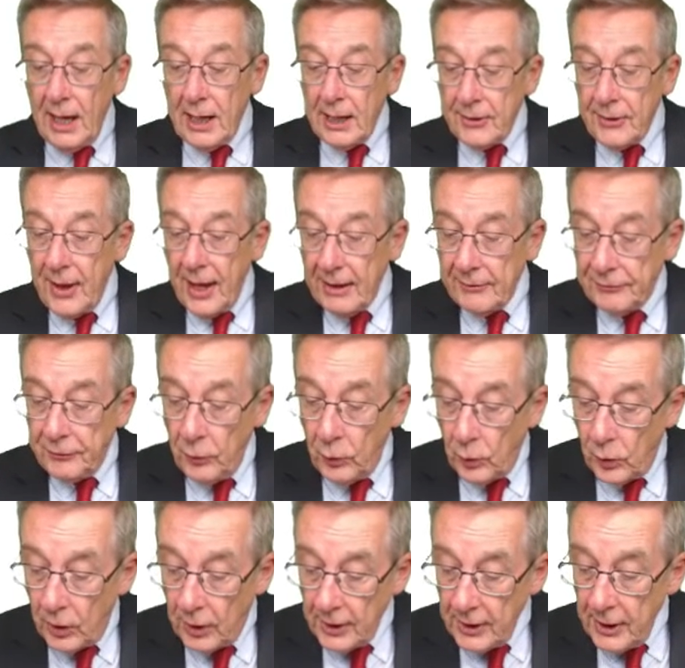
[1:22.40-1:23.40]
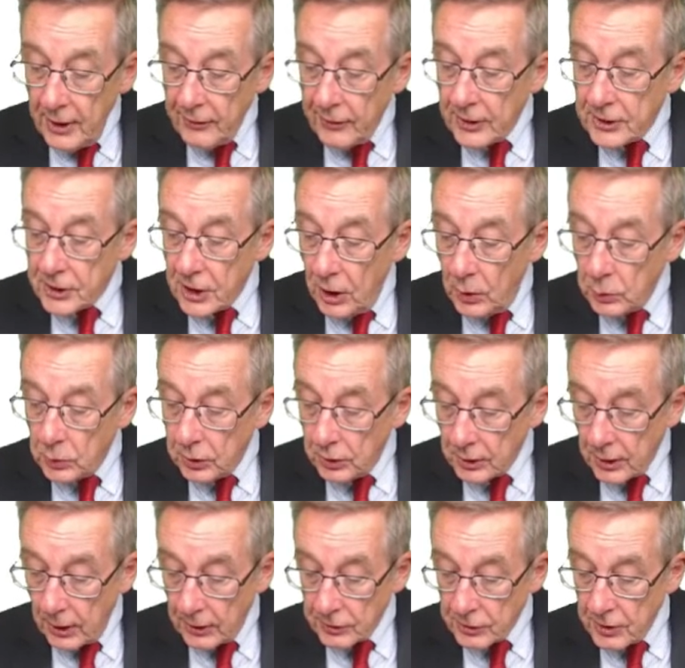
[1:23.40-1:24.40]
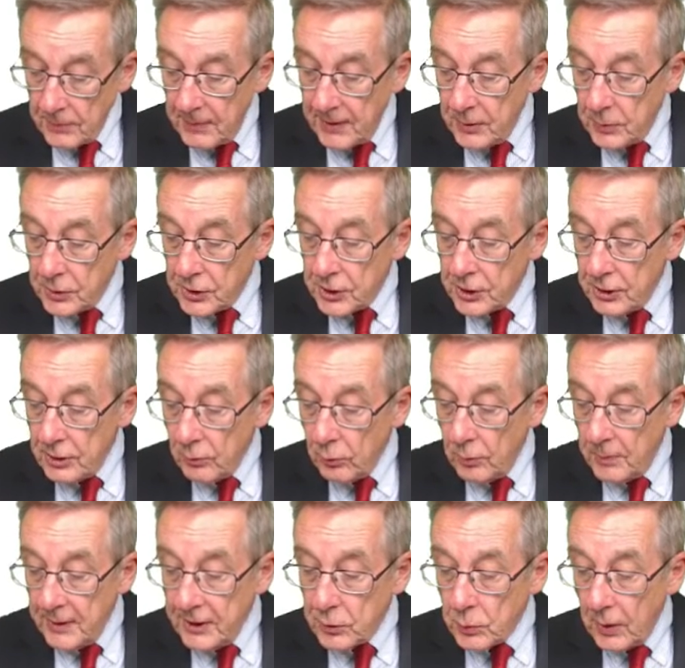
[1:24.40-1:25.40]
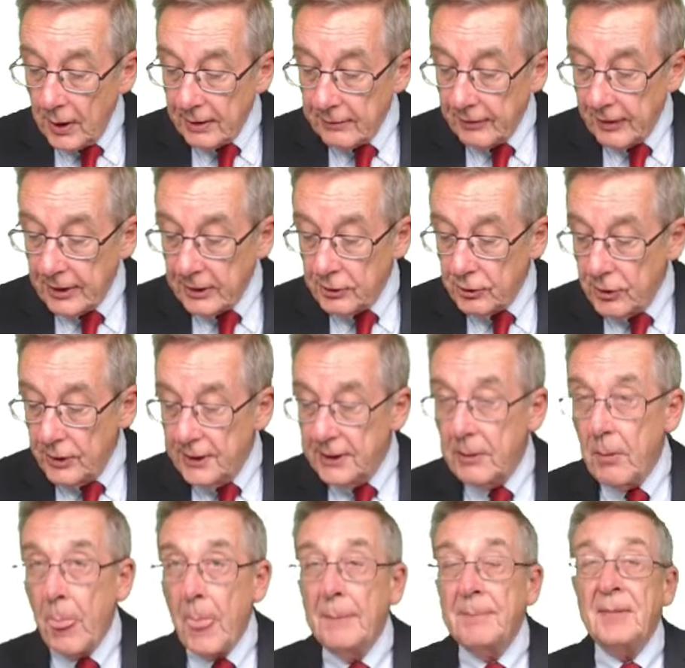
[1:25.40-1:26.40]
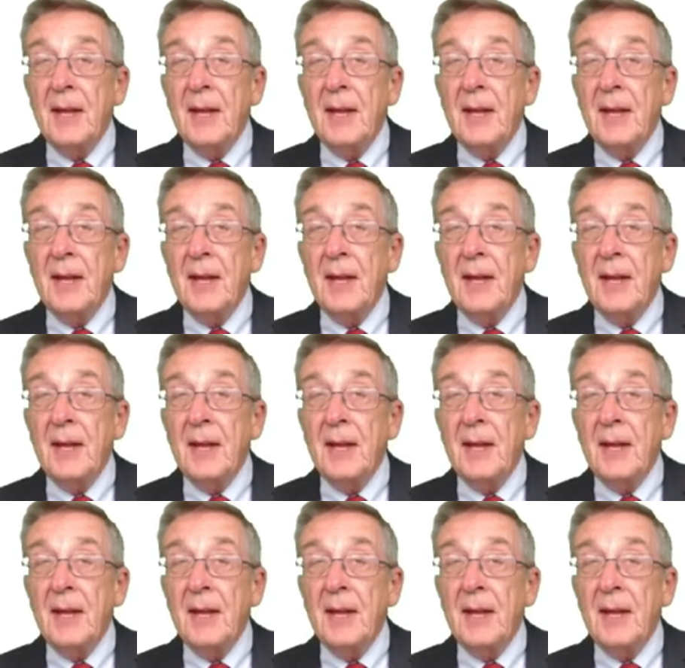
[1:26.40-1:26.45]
Uh, and therefore, the total contribution will be 1200